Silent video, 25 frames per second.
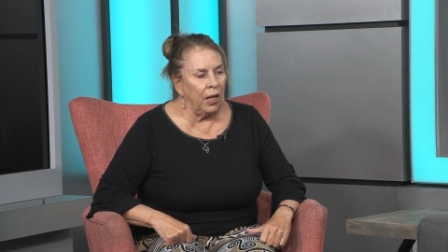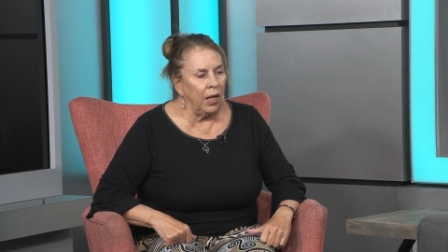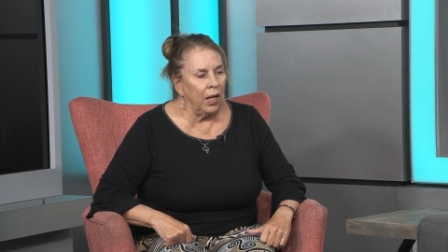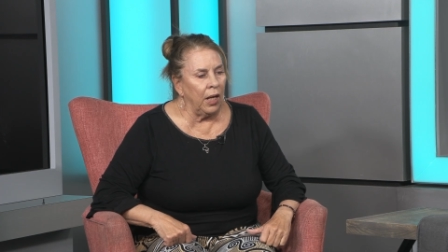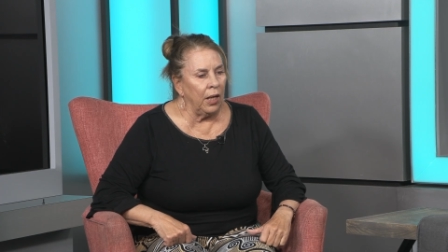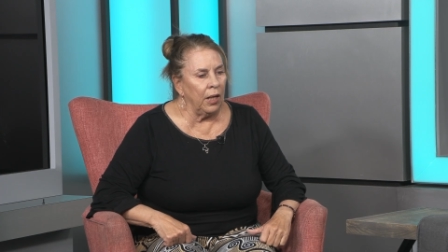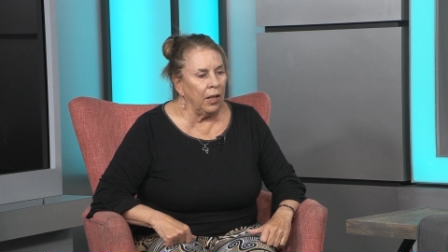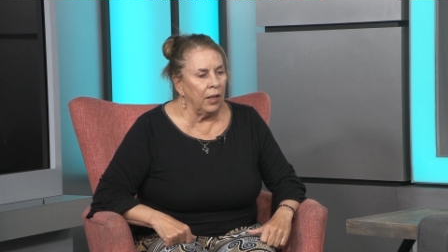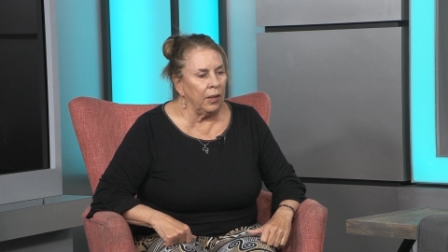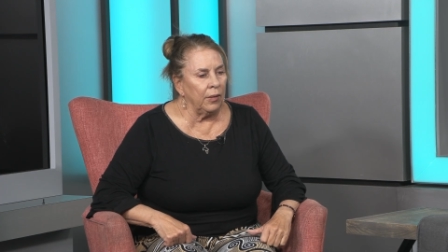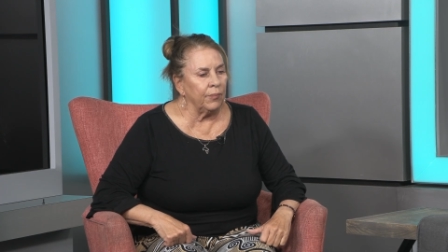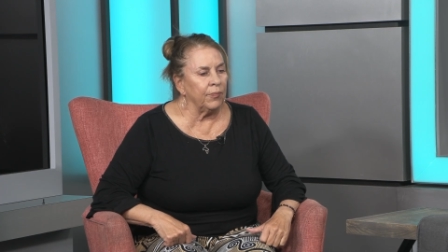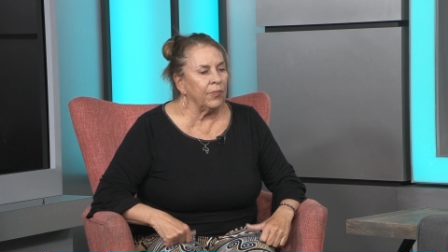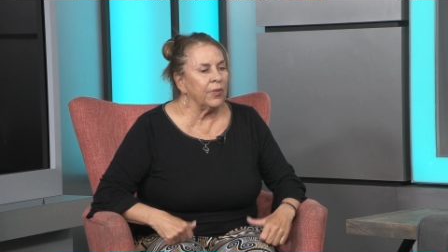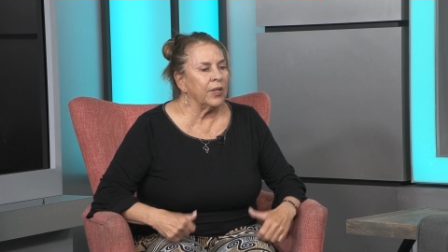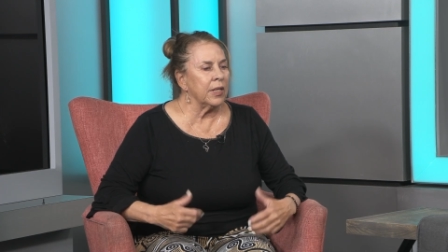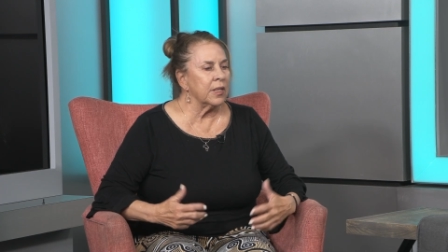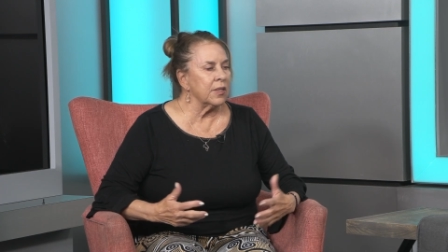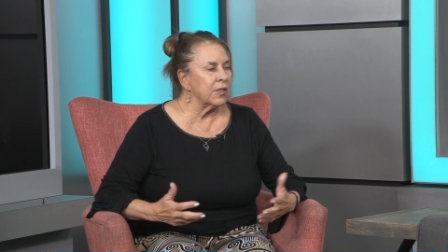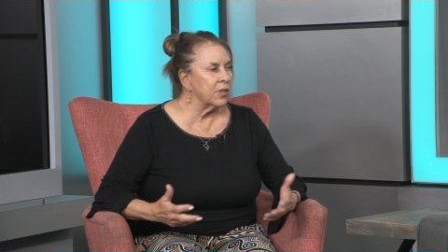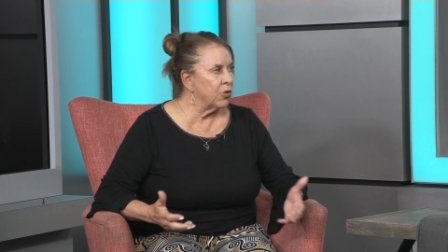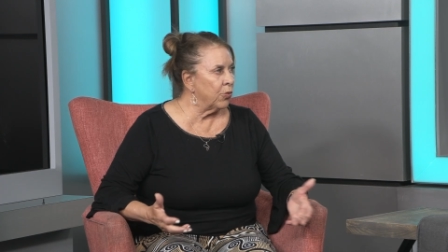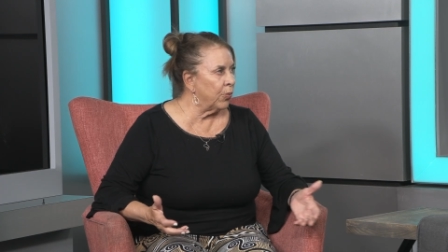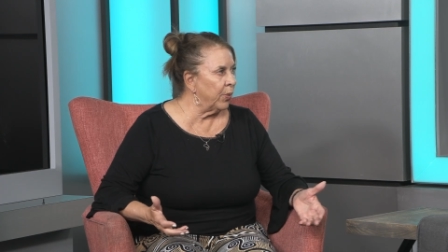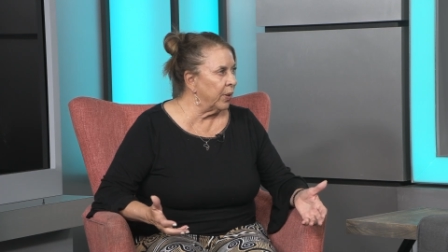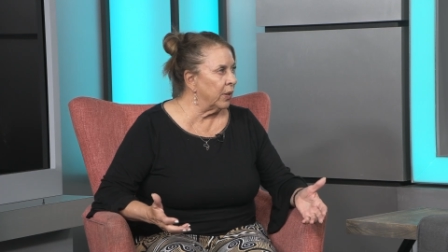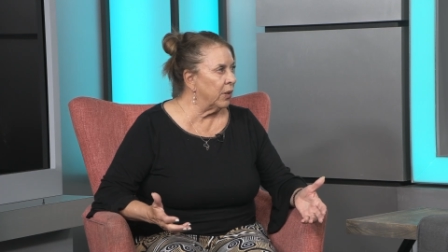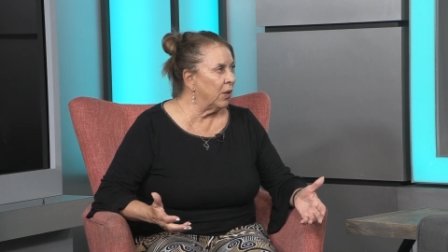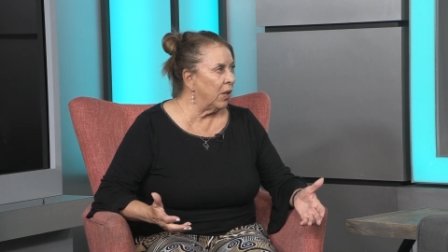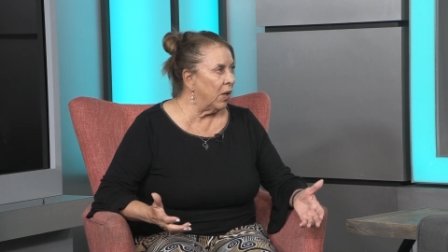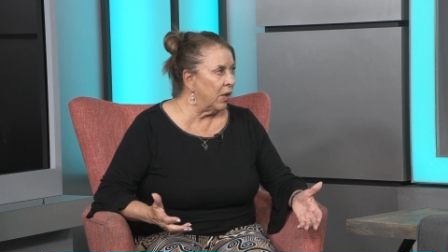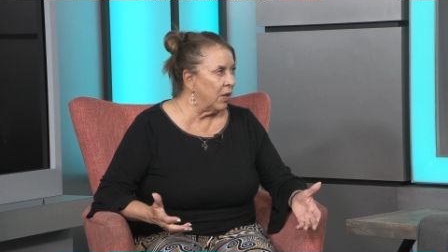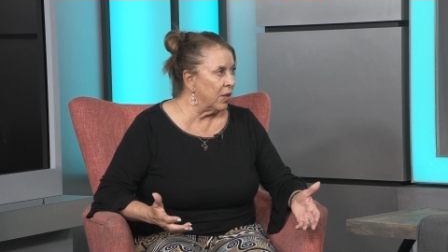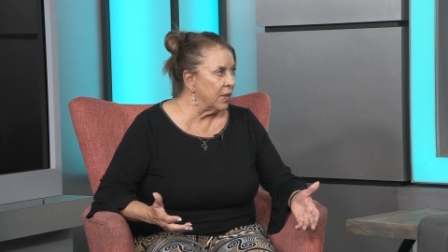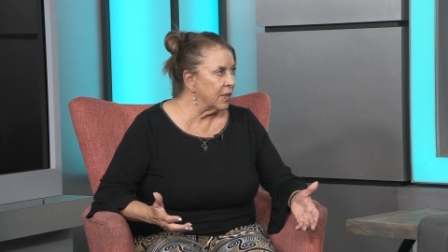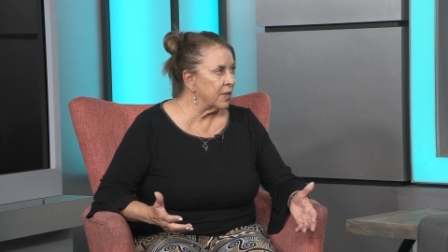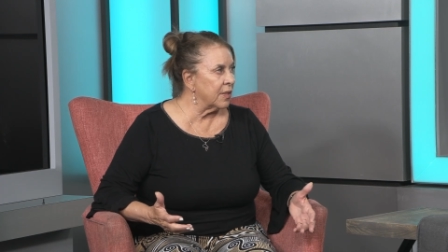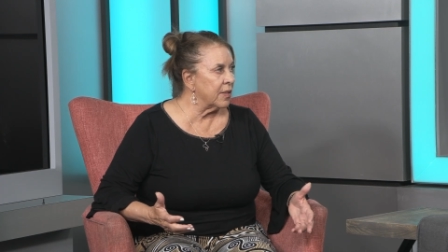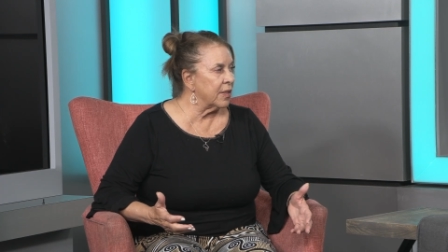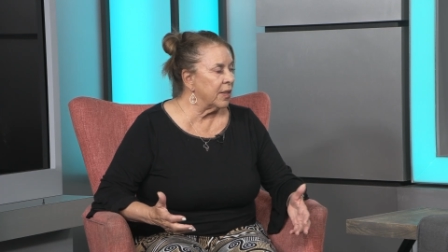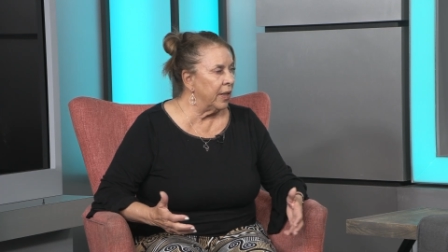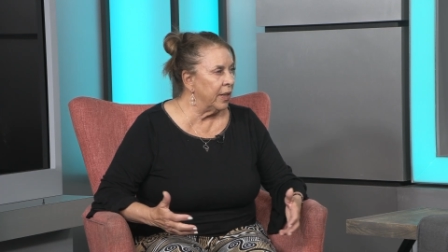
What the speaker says: the NCAA lost,